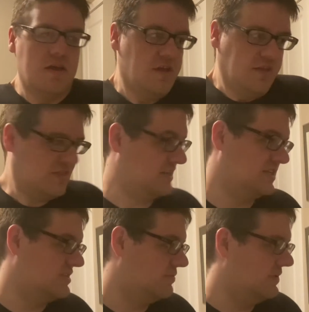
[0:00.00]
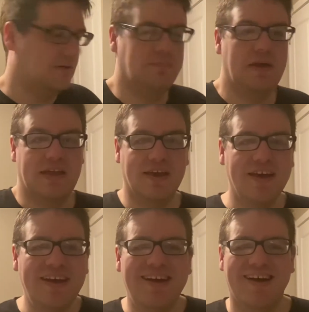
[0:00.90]
That's just a really big
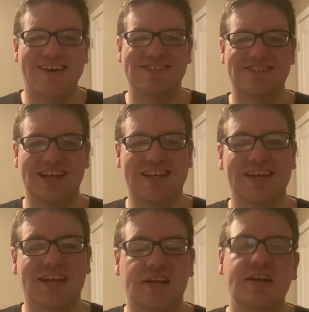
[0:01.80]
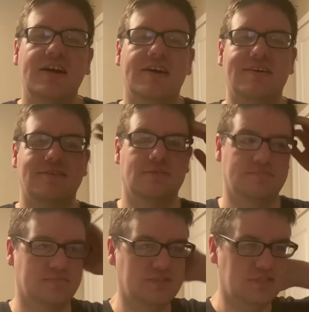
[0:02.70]
undertaking.
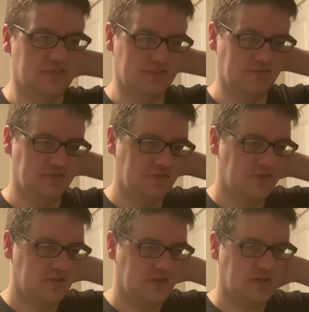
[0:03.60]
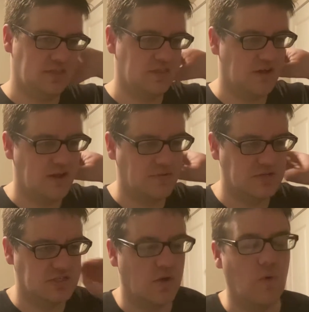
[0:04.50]
So I thought I would
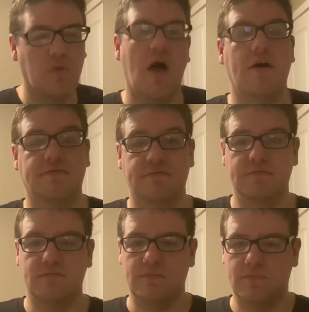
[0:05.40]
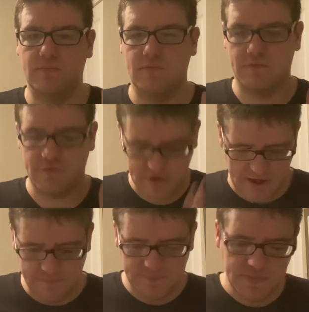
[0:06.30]
just hold off for now.
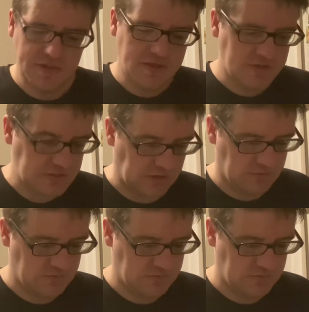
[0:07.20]
So